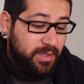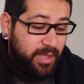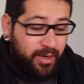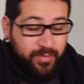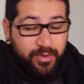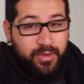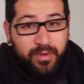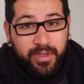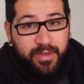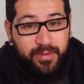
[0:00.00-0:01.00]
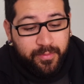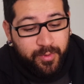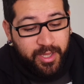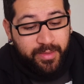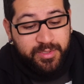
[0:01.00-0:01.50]
I don't even know like
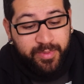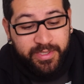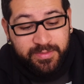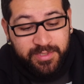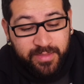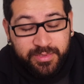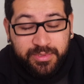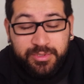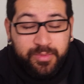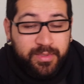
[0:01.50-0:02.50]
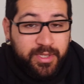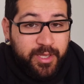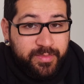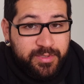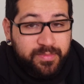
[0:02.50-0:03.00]
what games to play sometimes because there's so many
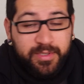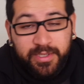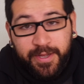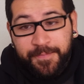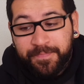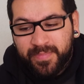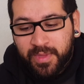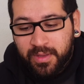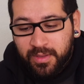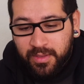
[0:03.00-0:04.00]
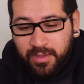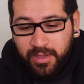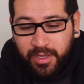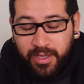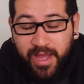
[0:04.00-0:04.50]
games. But yeah.
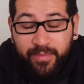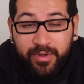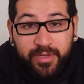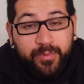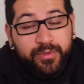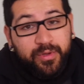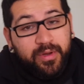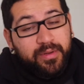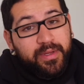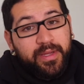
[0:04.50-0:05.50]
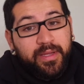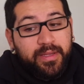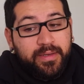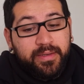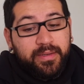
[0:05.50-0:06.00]
Have a good one, y'all,
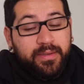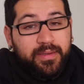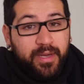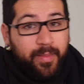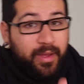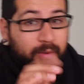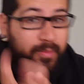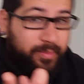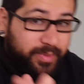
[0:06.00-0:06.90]
and I'm out.